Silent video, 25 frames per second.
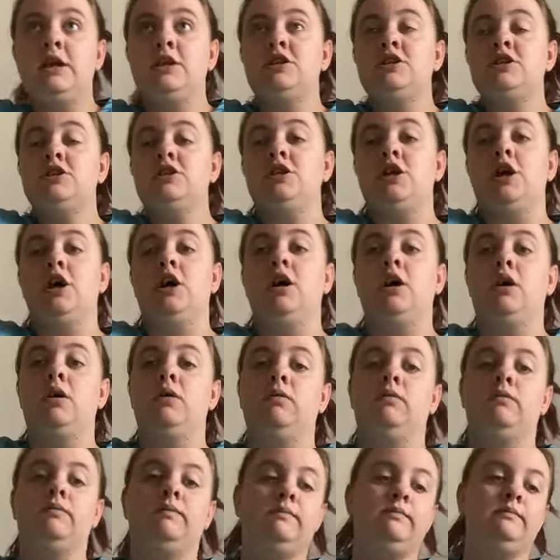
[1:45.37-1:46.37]

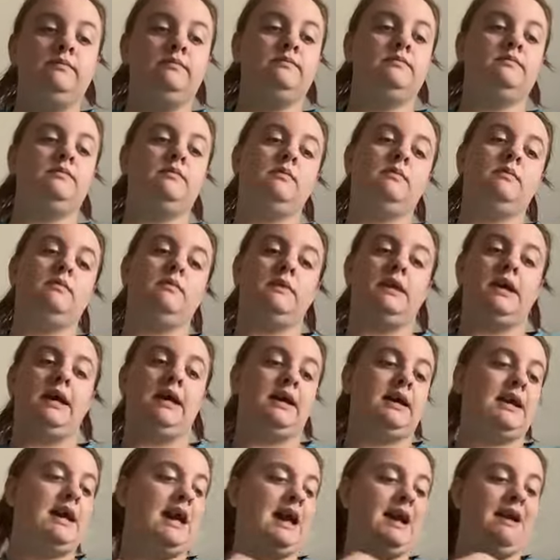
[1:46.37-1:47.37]
So, yeah,
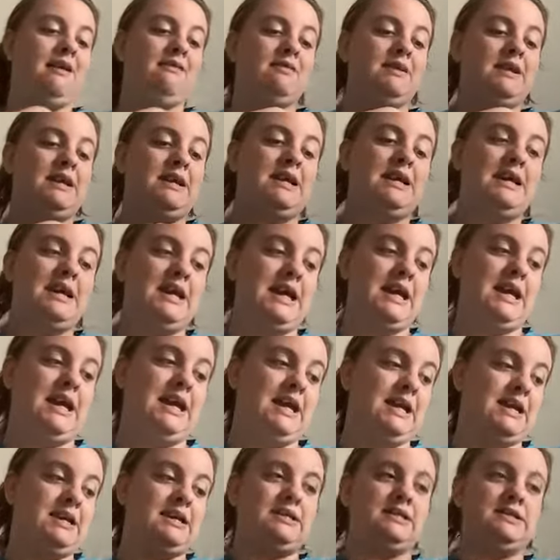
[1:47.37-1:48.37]
Carrie
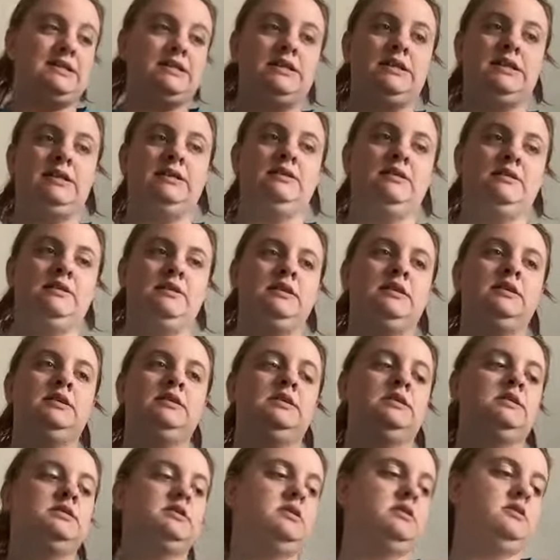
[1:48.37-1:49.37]
is
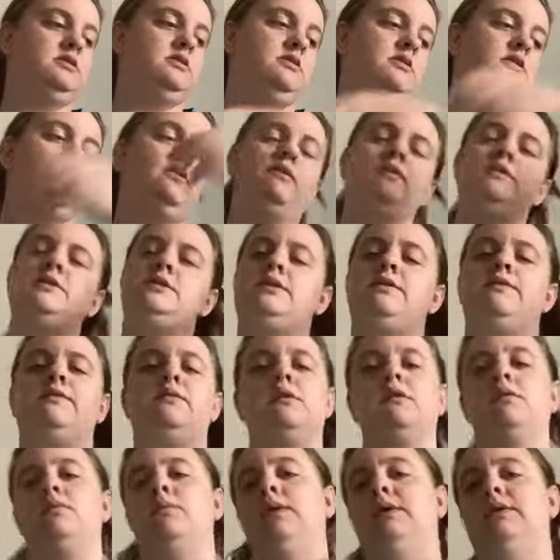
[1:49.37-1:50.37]
obviously a
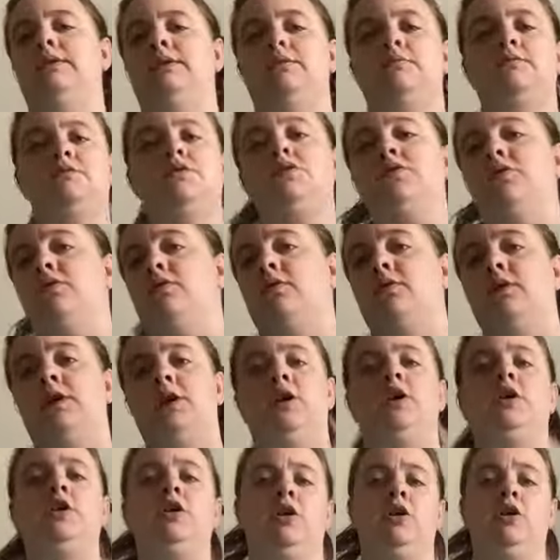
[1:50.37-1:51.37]
very well-known story.
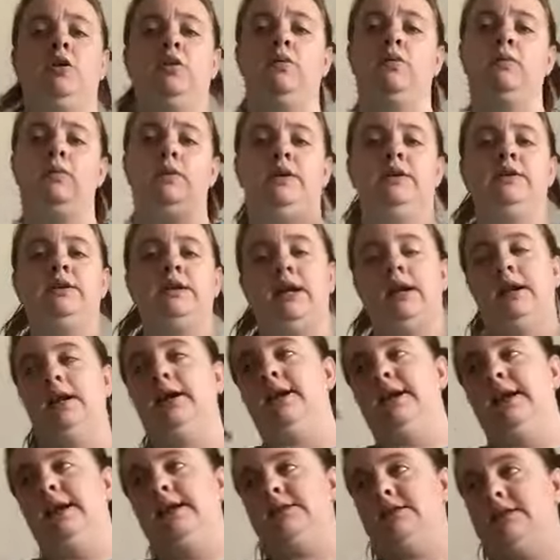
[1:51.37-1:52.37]
Girl with
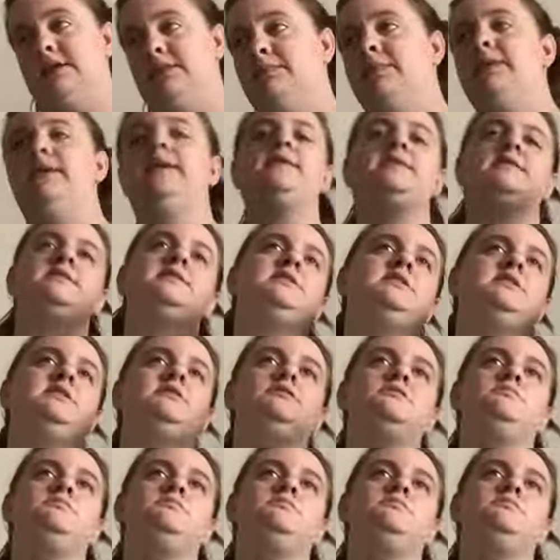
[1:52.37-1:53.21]
telekinetic abilities is